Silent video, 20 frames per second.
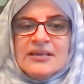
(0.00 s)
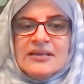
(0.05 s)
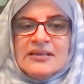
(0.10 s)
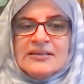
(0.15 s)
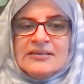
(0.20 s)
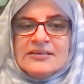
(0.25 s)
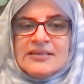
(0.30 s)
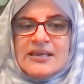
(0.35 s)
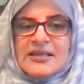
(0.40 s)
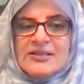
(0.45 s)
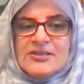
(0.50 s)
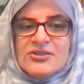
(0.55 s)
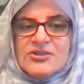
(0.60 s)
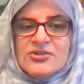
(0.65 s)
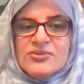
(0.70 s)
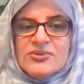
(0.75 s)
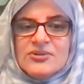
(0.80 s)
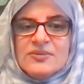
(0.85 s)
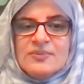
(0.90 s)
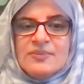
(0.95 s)
attends
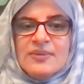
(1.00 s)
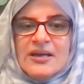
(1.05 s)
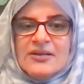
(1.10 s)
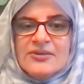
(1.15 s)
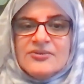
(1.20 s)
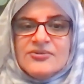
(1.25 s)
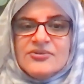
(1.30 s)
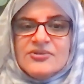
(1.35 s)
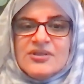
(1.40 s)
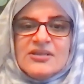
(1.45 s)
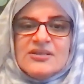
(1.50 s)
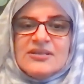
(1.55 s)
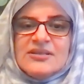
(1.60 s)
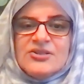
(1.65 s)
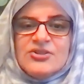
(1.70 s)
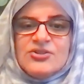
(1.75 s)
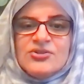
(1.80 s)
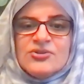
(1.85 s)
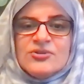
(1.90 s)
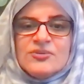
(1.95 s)
to its bounds as they
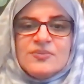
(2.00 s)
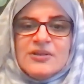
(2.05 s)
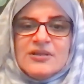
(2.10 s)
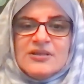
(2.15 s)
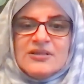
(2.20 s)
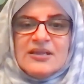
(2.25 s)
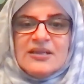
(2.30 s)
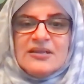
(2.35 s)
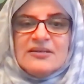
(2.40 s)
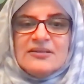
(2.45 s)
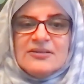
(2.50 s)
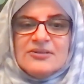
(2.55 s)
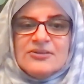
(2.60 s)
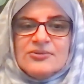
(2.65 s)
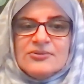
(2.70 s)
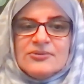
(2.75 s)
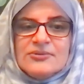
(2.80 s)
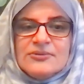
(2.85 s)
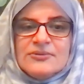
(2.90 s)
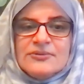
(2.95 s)
should be attended
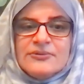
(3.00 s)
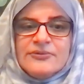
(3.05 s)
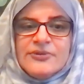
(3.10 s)
to,